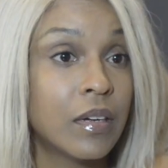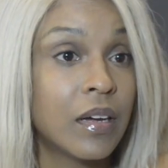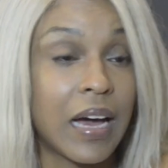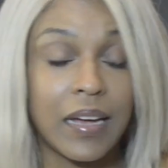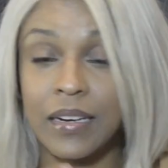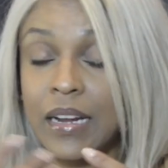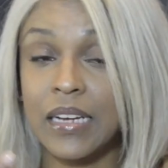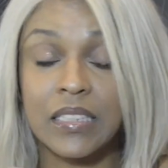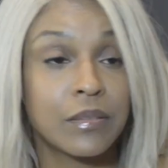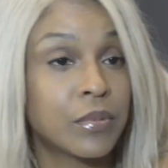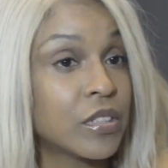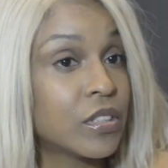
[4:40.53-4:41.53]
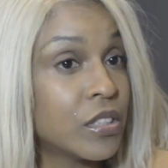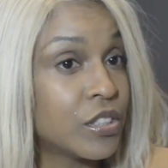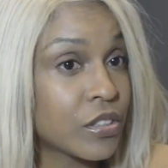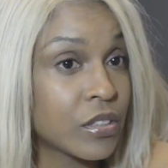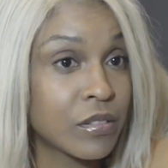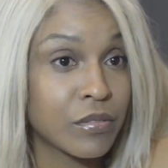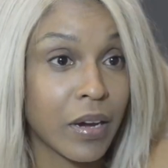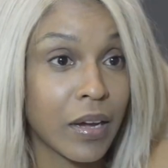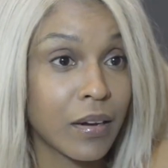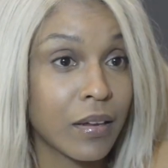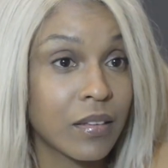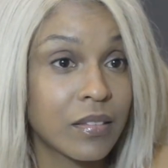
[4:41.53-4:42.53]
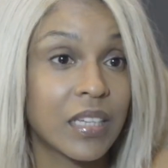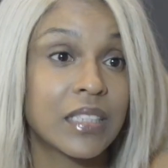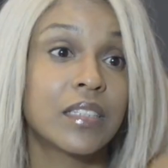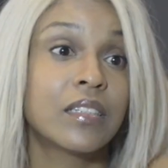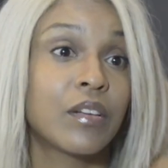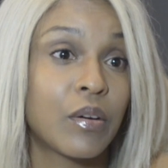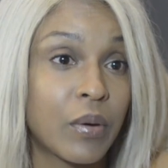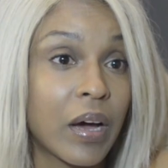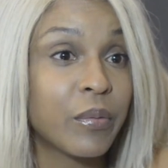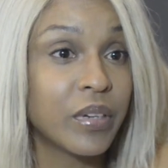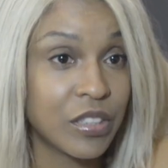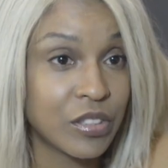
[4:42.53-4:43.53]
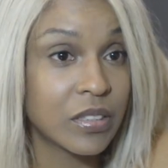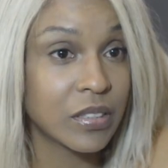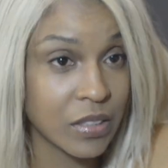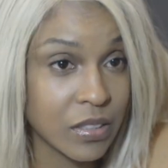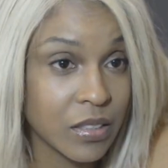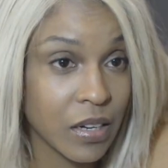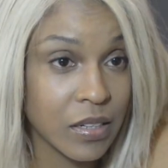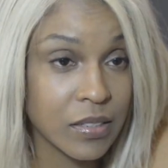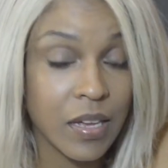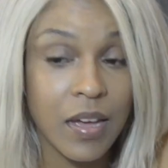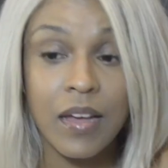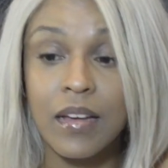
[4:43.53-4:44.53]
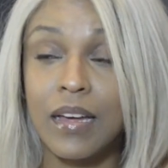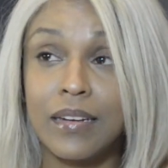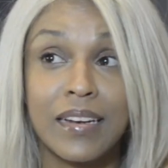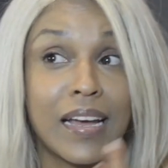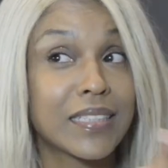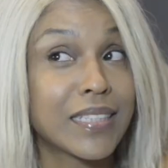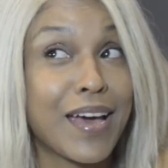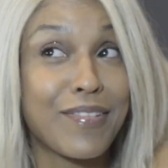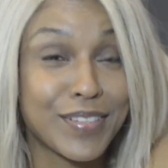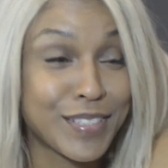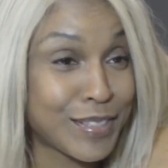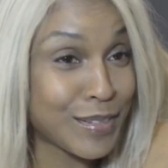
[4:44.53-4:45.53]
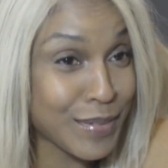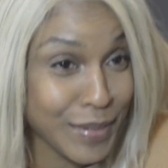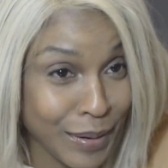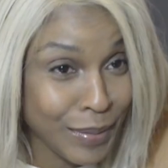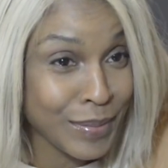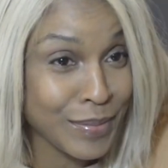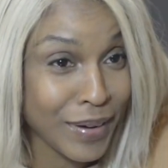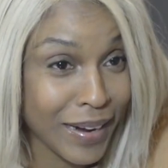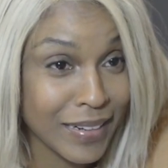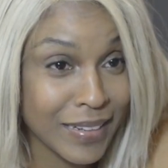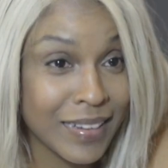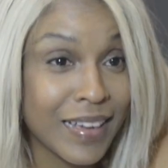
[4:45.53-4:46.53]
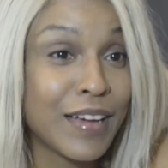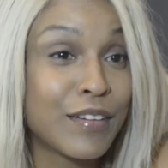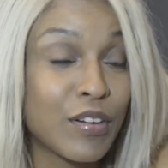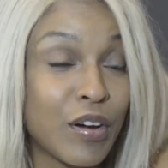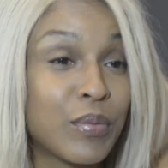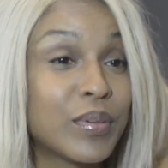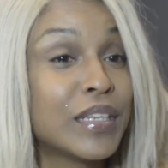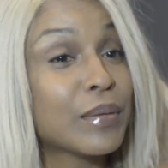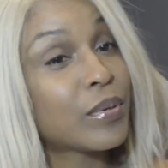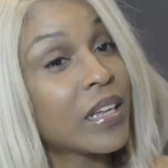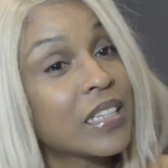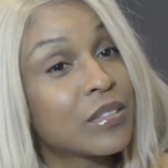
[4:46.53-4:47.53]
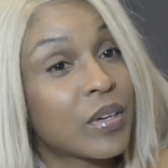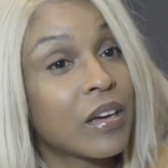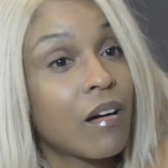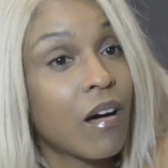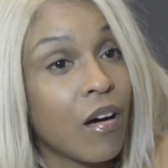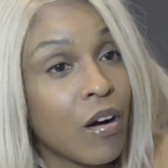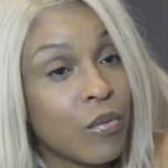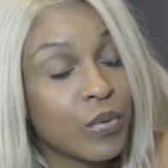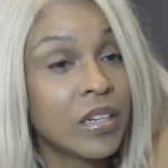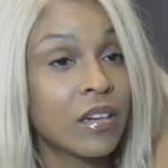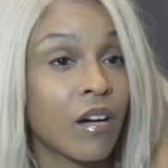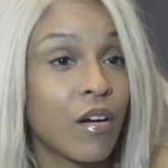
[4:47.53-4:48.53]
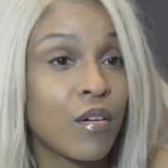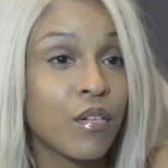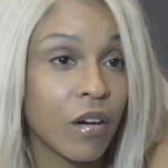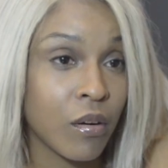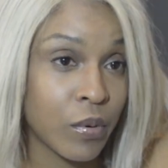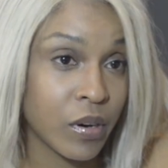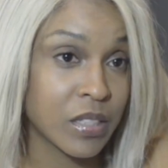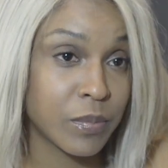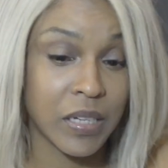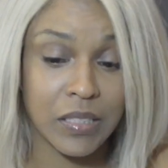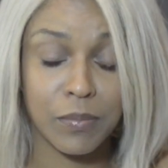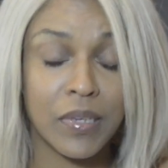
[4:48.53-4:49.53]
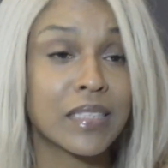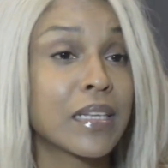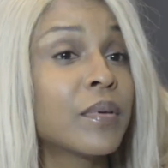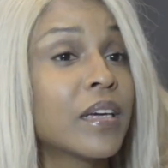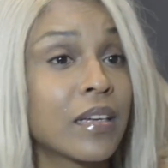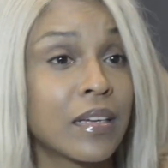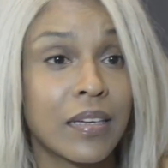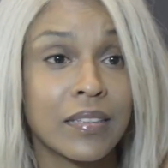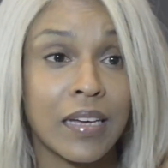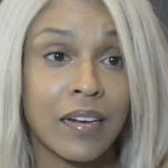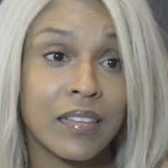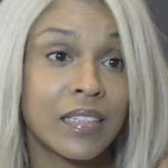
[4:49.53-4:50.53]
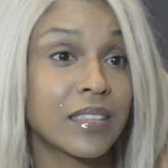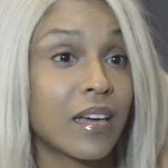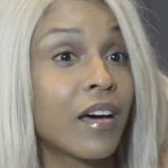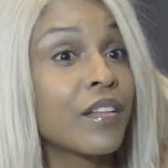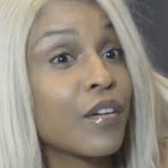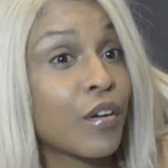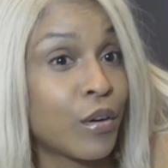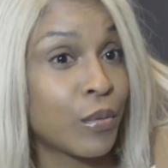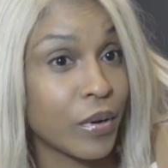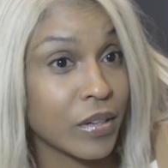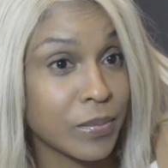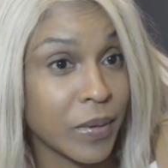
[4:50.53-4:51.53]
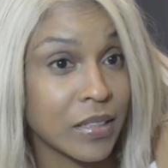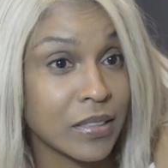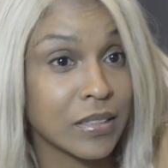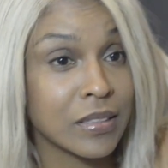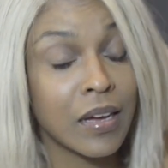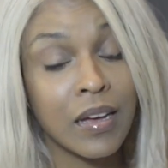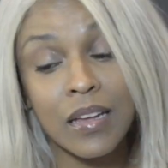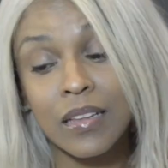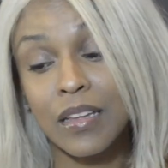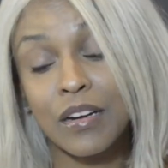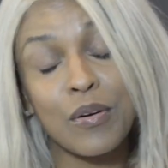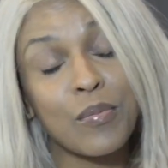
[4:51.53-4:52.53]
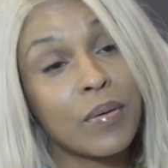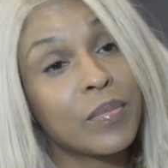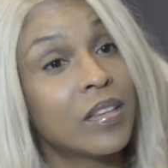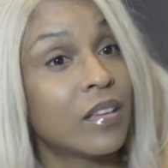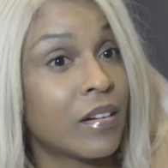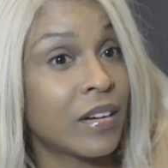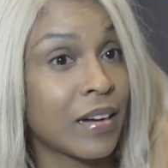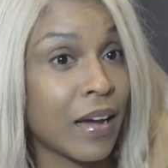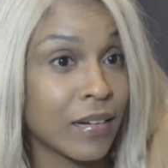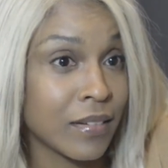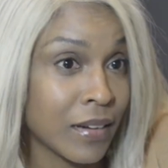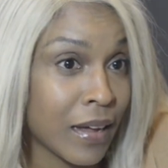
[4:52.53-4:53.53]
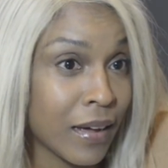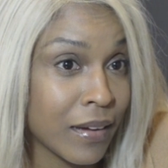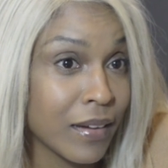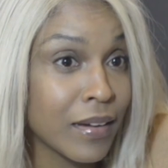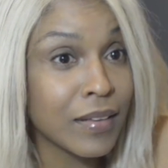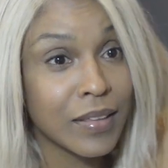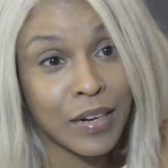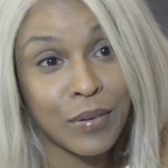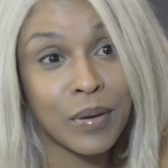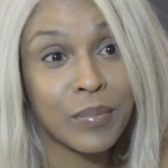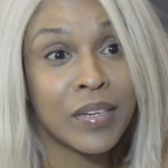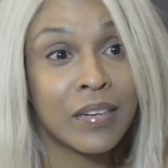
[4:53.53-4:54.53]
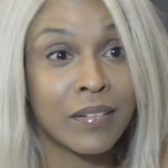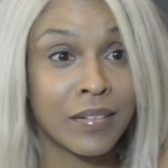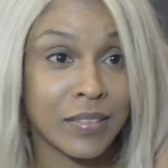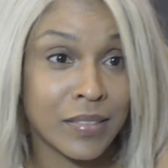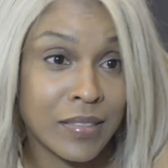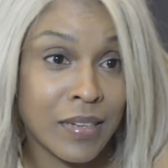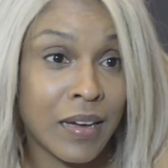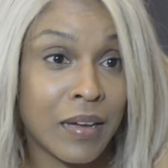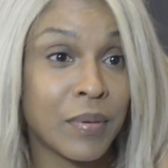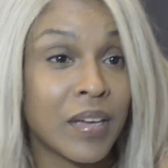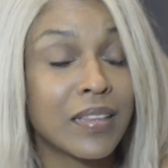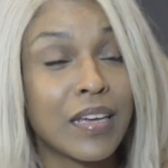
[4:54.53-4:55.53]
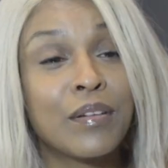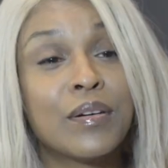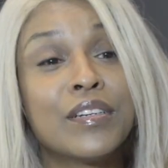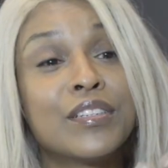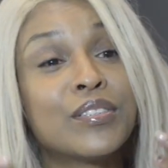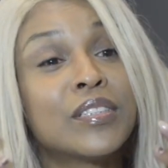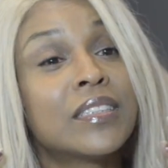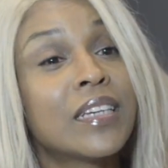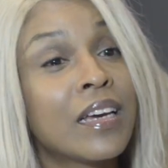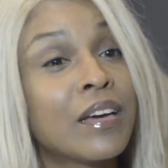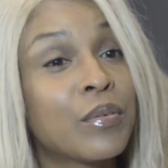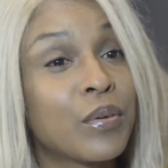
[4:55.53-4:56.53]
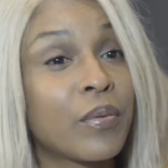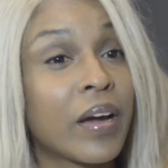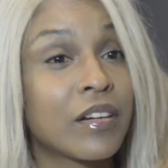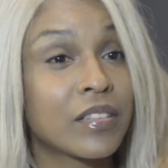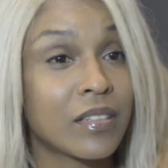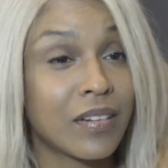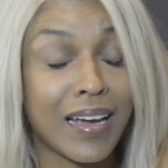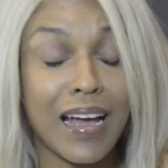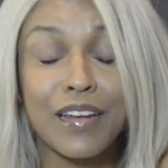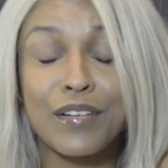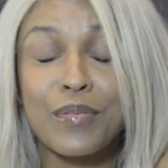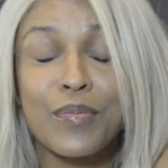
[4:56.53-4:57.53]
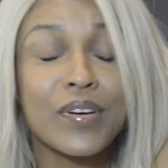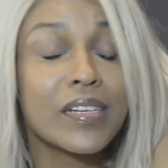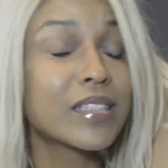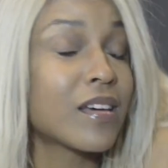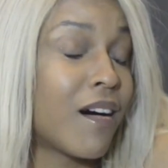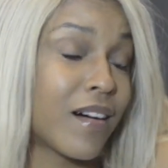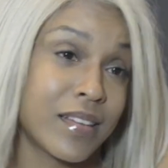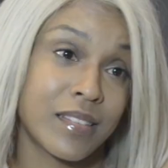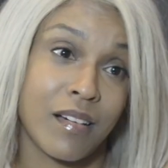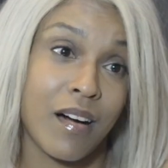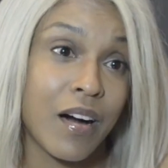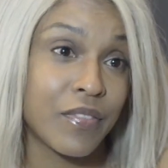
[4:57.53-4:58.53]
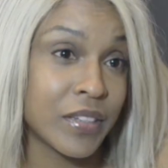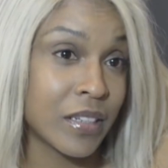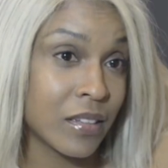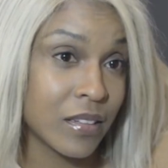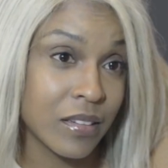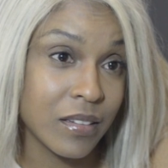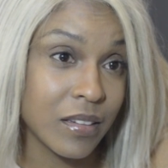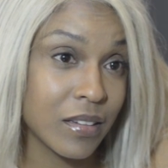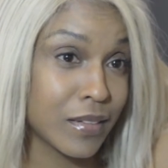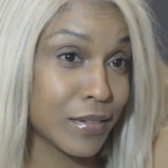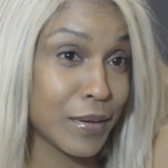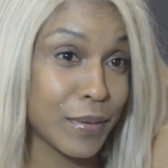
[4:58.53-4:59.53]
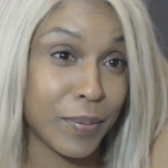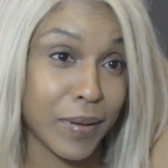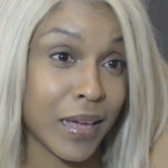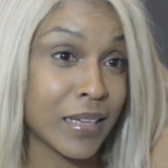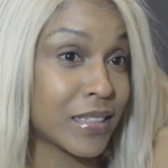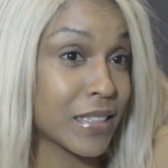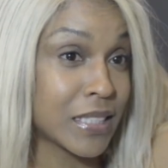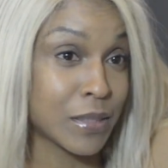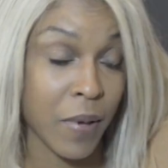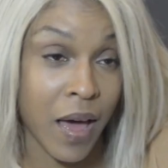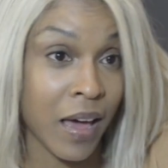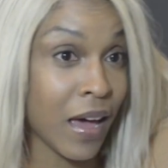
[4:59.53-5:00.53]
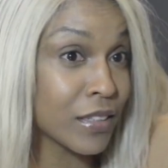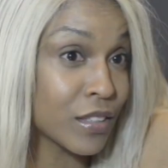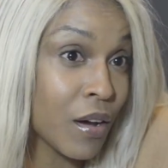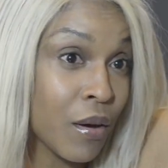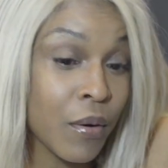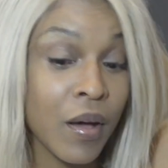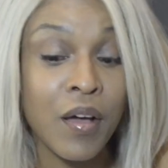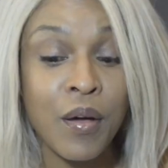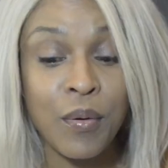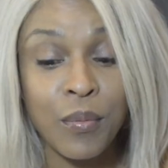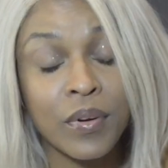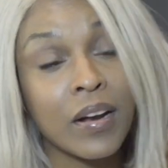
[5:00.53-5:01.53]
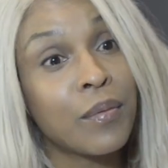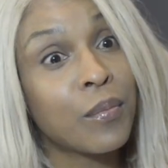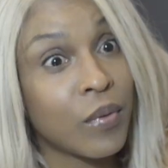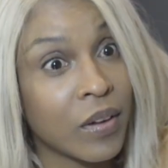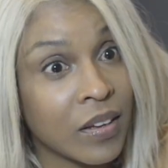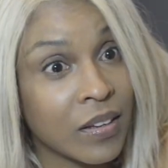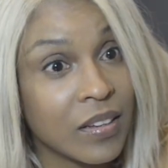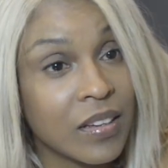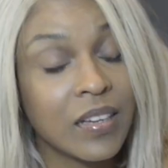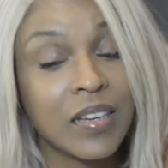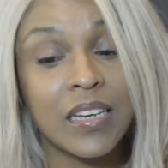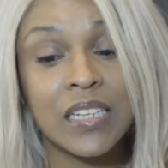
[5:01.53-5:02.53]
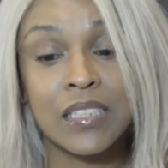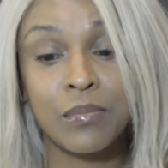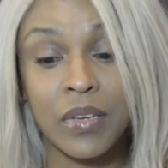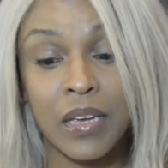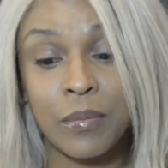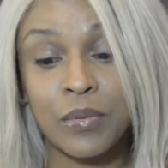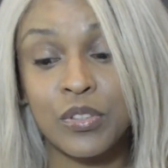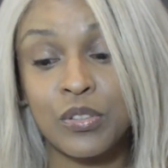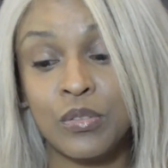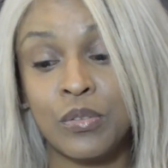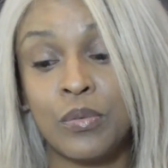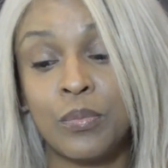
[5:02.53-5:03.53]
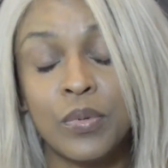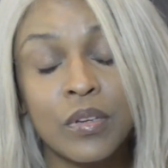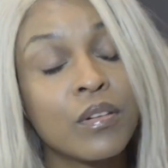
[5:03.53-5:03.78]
I didn't ask to be a teacher in writing. They said, no, we need you to teach us. I didn't ask to have a studio in writing. No, we need a place we can call home. We need our own co-work space, because I'm getting kicked out of these other co-work spaces. They don't want me there at 9 o'clock. They don't want me here at this time. They don't understand what writers are like. I don't want to talk at the coffee at this spot. I don't. What I want is to be able to be